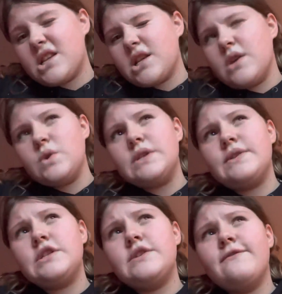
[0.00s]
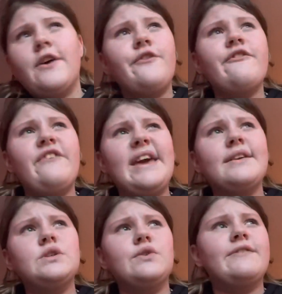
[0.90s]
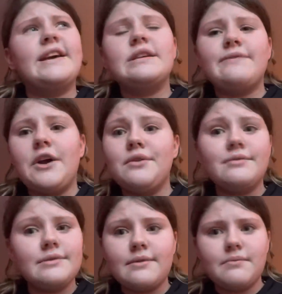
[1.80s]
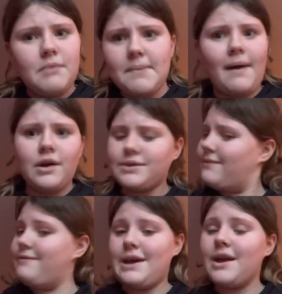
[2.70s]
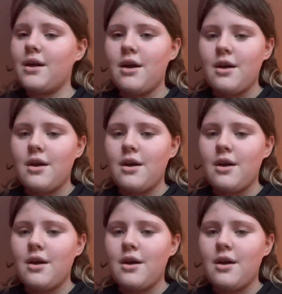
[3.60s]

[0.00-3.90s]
was like Fix Phone, mobile something.